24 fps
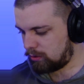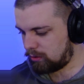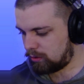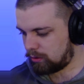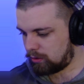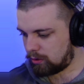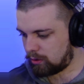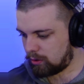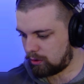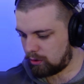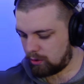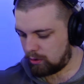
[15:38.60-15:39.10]

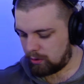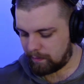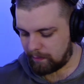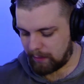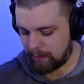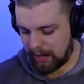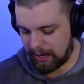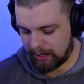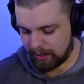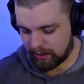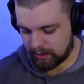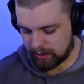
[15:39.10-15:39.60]
go
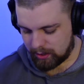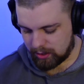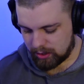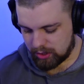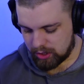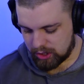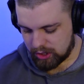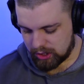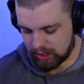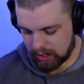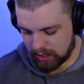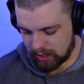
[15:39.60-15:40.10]
back and
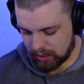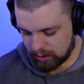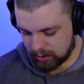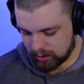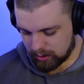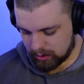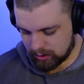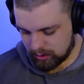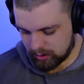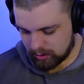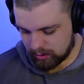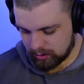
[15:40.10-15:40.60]
check.
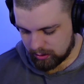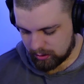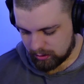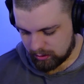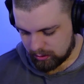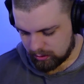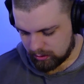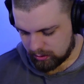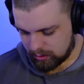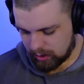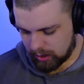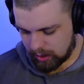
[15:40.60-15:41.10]

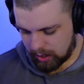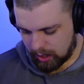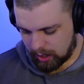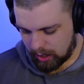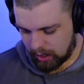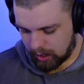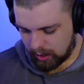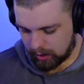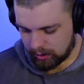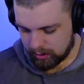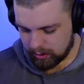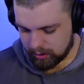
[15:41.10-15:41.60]

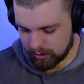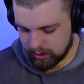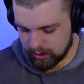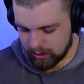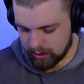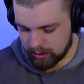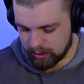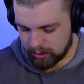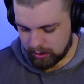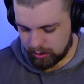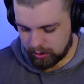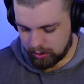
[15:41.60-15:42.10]
Uh,
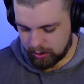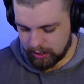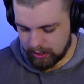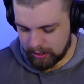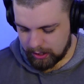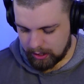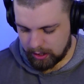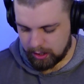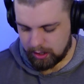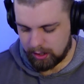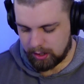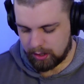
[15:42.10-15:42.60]
you get
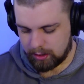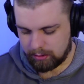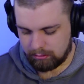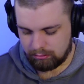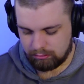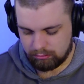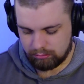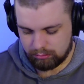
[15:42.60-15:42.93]
a